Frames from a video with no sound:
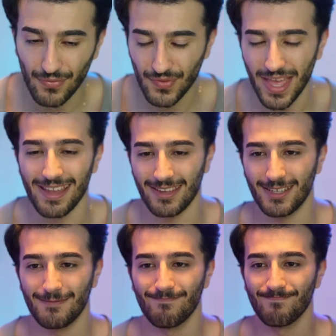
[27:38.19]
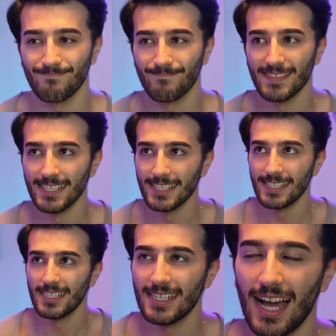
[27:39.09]
think...
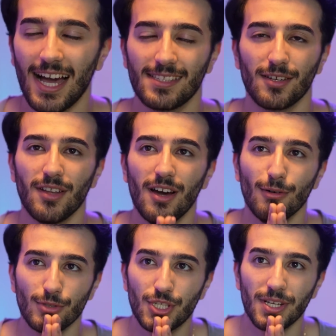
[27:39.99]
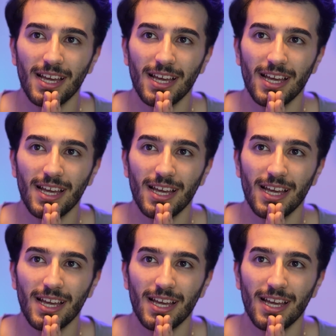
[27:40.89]
I don't know. Should